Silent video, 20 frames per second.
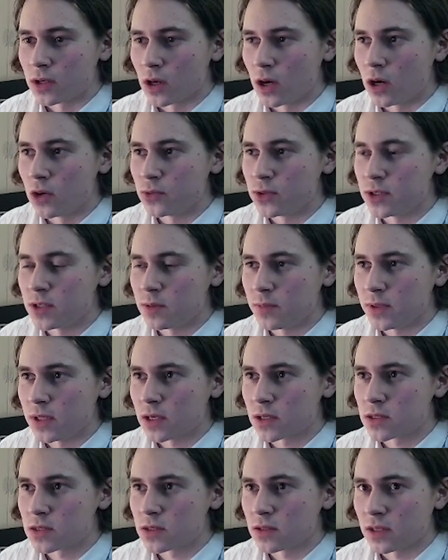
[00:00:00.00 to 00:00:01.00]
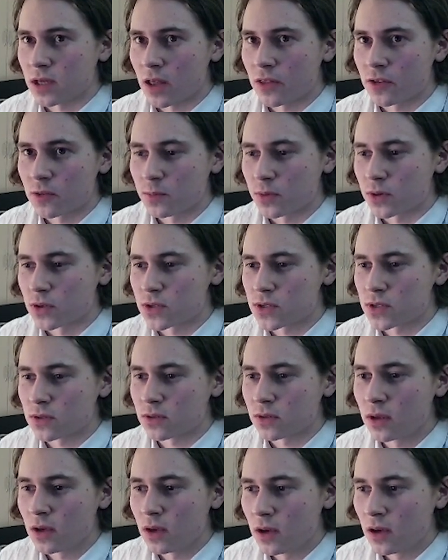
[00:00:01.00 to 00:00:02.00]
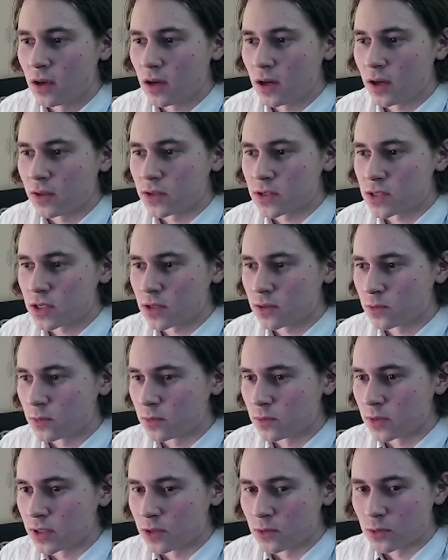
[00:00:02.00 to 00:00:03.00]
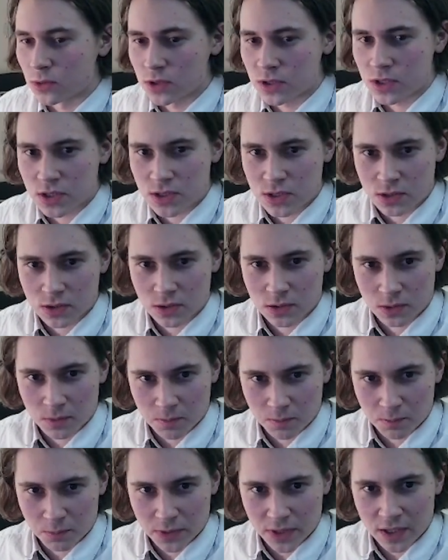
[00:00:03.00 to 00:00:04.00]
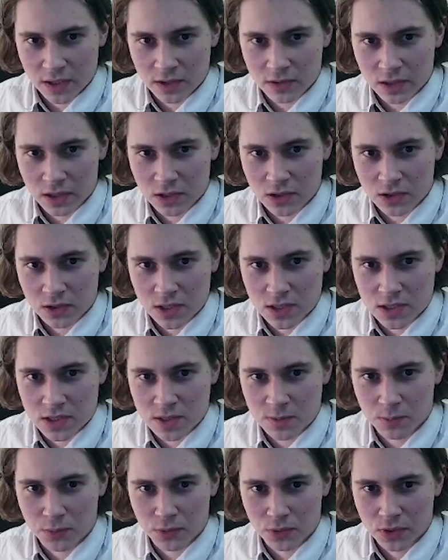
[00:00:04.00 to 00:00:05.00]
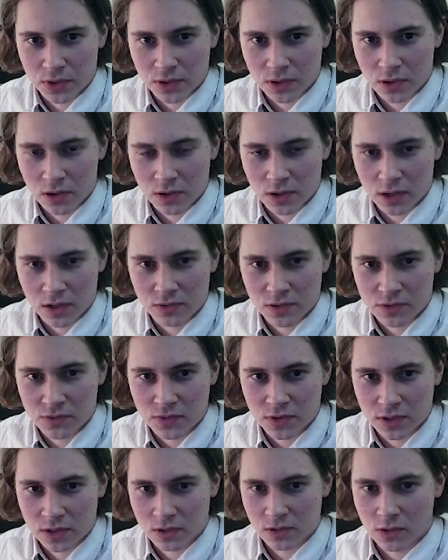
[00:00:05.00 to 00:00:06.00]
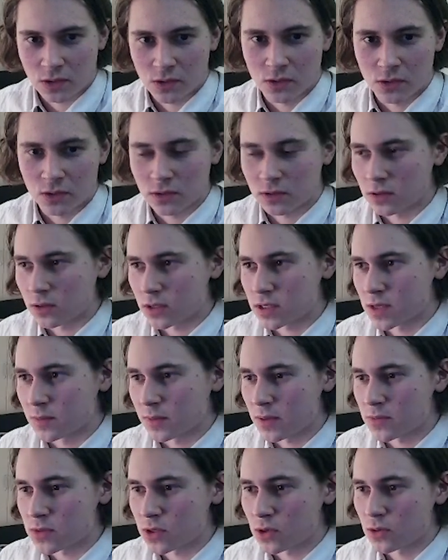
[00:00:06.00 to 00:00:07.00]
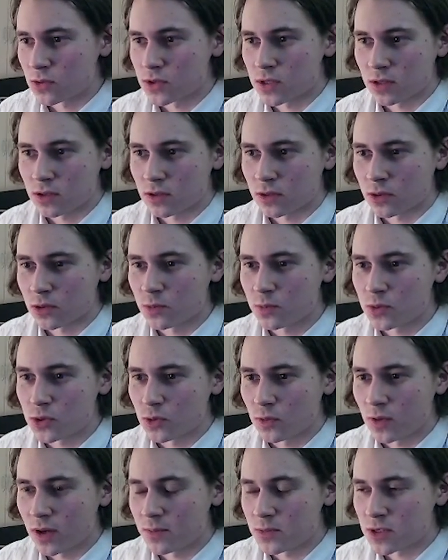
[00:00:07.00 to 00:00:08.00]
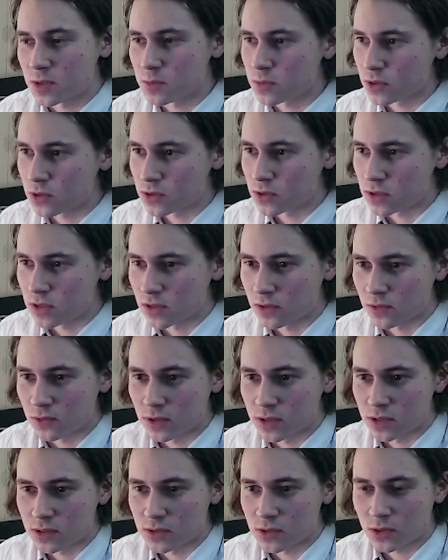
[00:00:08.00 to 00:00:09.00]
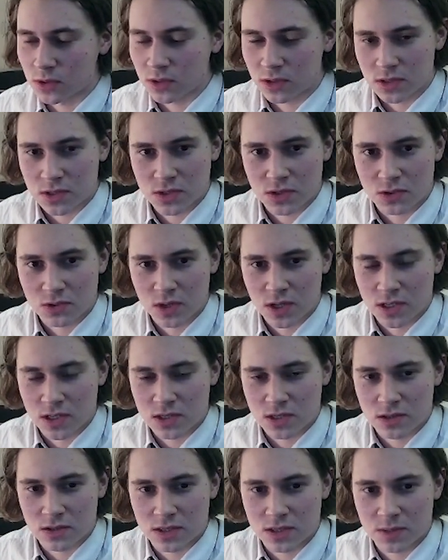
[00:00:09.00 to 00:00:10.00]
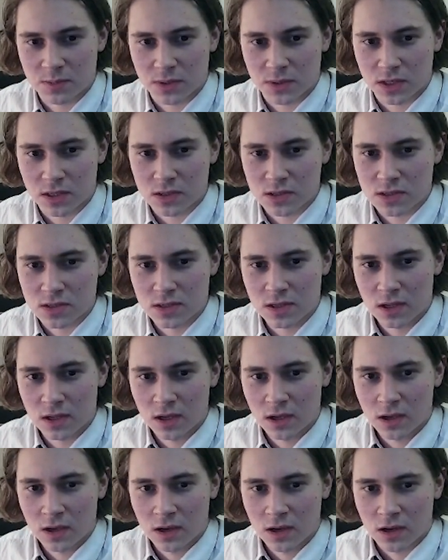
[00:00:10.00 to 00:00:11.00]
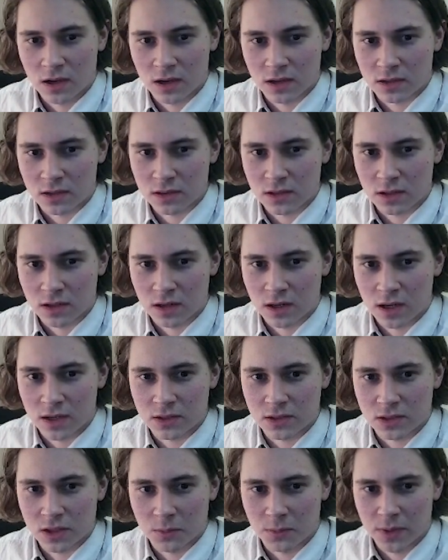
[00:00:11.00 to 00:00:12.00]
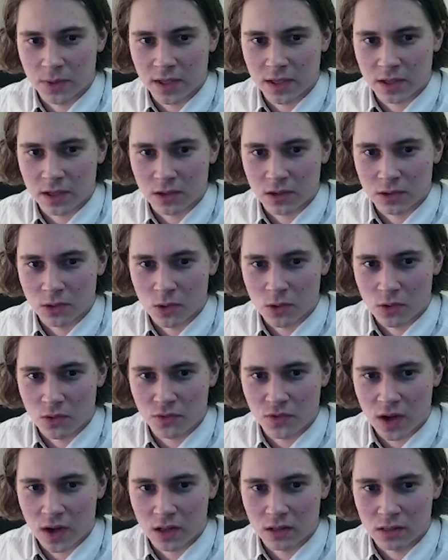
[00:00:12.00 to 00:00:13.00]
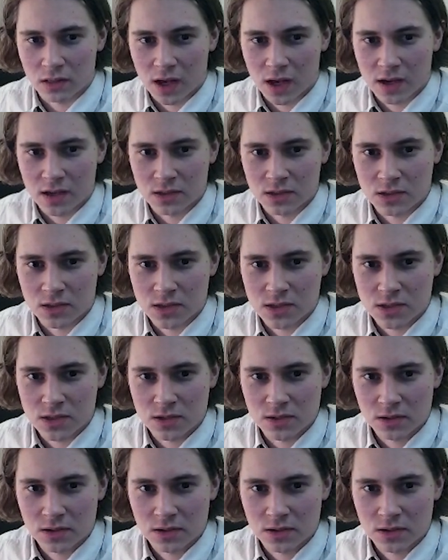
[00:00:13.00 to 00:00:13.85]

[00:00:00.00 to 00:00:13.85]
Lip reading: out DPS the other person, and they said they were just playing like crazy, pulling everything, sometimes causing a group to wipe just because they were doing this race in DPS, and I ended up painting a lot of Alliance